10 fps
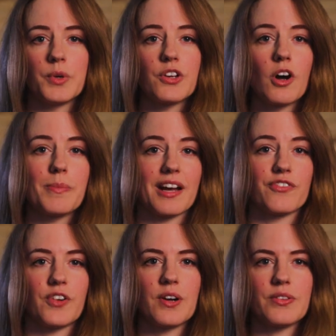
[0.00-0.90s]
When you go back
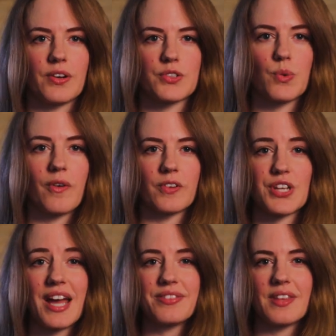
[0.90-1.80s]
further to over
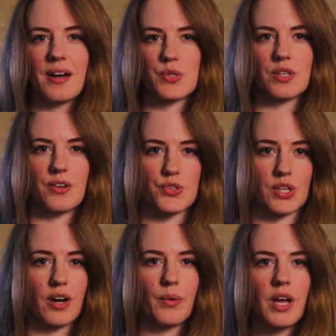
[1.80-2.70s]
ten thousand years
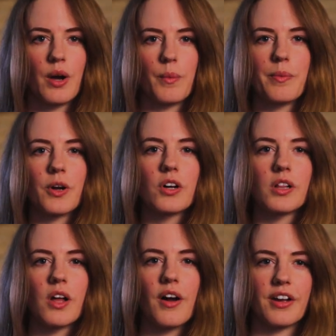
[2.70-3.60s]
ago, we were
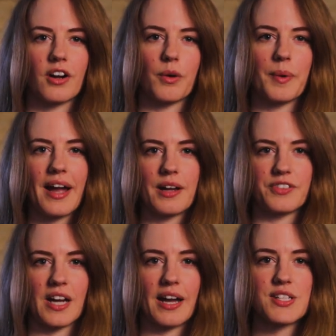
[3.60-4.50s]
clawing our way out
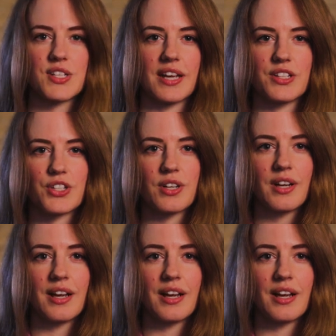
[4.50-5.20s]
of an ice age,